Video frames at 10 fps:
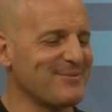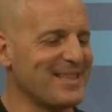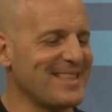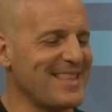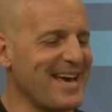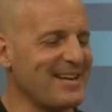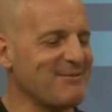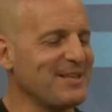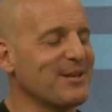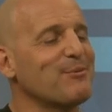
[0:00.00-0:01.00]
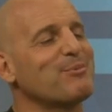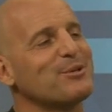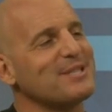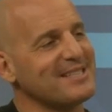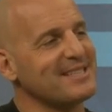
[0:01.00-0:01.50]
That if the other
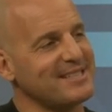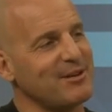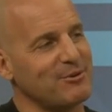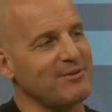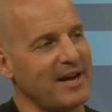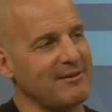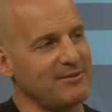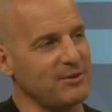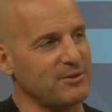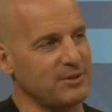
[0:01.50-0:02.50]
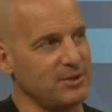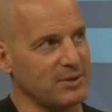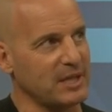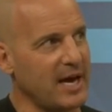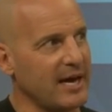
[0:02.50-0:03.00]
person is the center of gravity of your
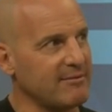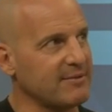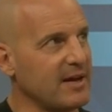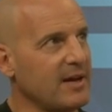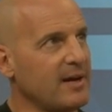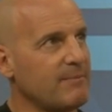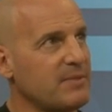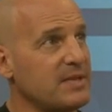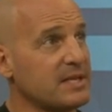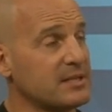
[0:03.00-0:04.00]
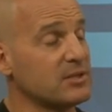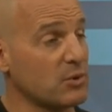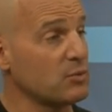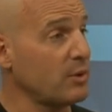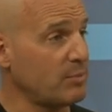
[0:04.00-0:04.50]
life, this is a
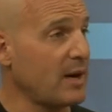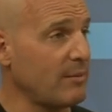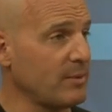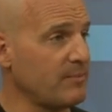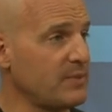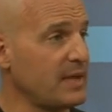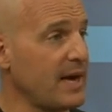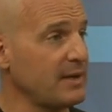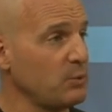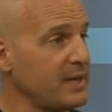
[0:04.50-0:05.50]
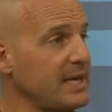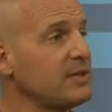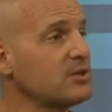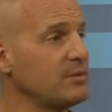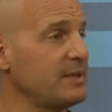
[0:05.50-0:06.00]
real problem. That we
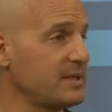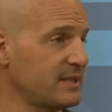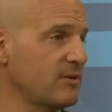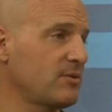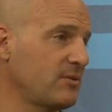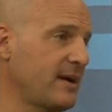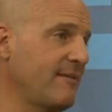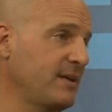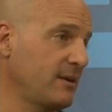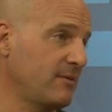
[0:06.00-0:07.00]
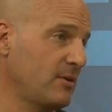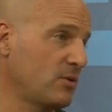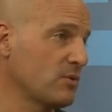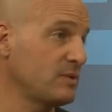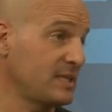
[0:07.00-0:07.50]
each should be the center of gravity, our
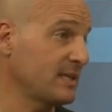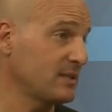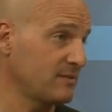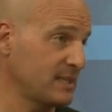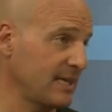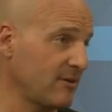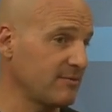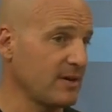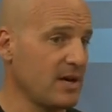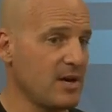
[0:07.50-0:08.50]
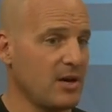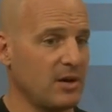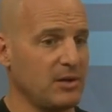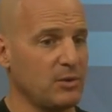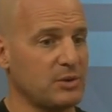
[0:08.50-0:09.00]
own sense of self.
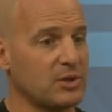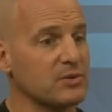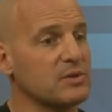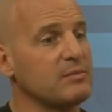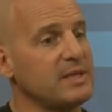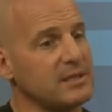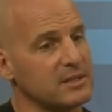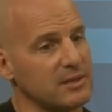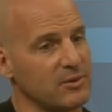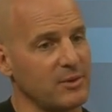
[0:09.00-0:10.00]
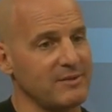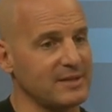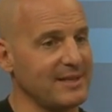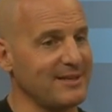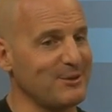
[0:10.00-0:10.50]
You know, which also means another way of
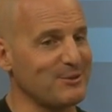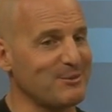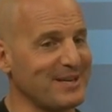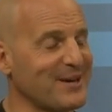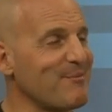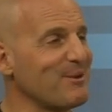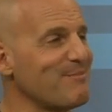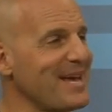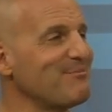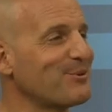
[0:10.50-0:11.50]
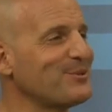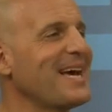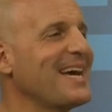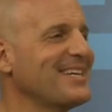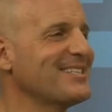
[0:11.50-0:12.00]
saying that, you know, to become the main
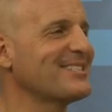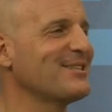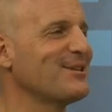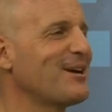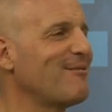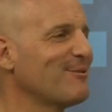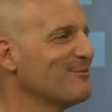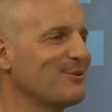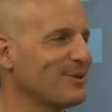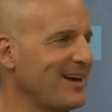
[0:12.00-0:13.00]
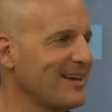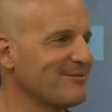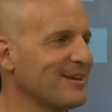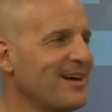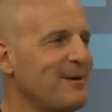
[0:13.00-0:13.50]
protagonist in the novel of your life.
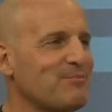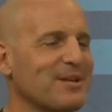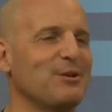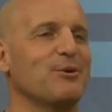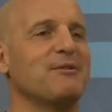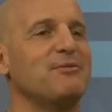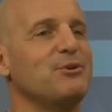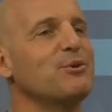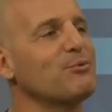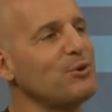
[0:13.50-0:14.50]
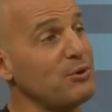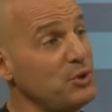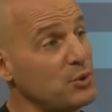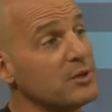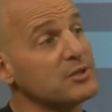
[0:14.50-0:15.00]
You know, if you don't know
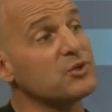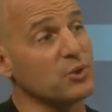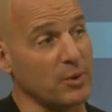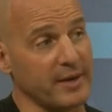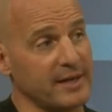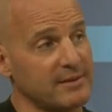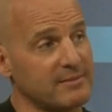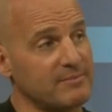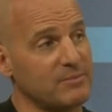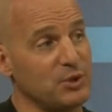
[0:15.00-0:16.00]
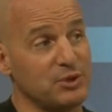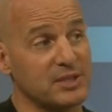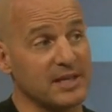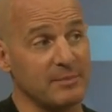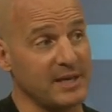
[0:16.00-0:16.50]
your story, you're just
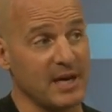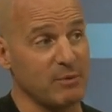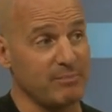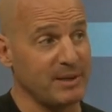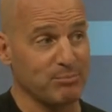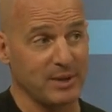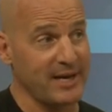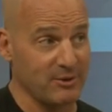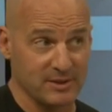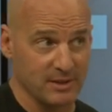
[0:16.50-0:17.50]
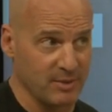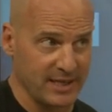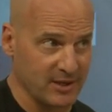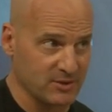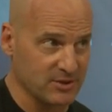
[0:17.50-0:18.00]
going to become a bit player in somebody
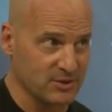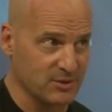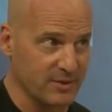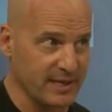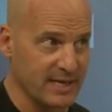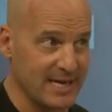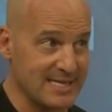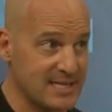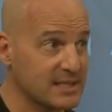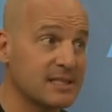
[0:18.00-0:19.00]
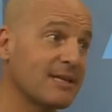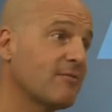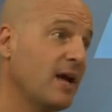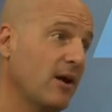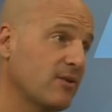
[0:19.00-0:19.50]
else's story. And this is never
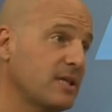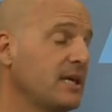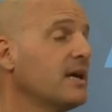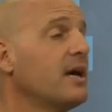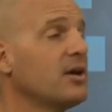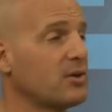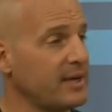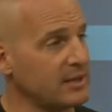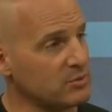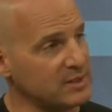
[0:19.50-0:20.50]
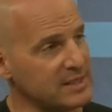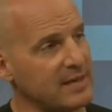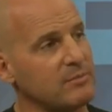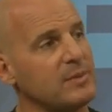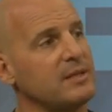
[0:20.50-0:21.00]
healthy, creates
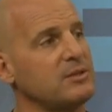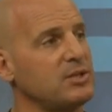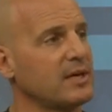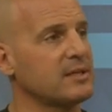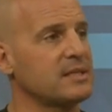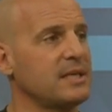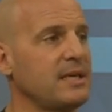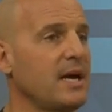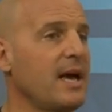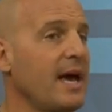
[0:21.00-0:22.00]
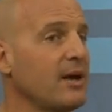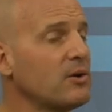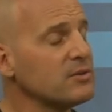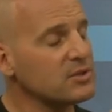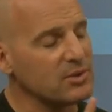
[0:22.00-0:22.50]
resentment, jealousy. And
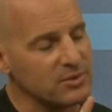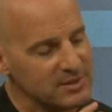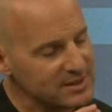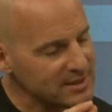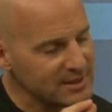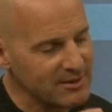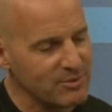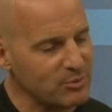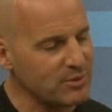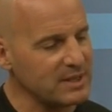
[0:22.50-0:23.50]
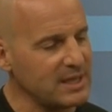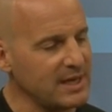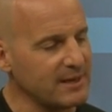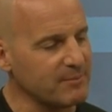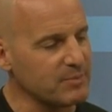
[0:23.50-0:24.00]
also, this is another important thing.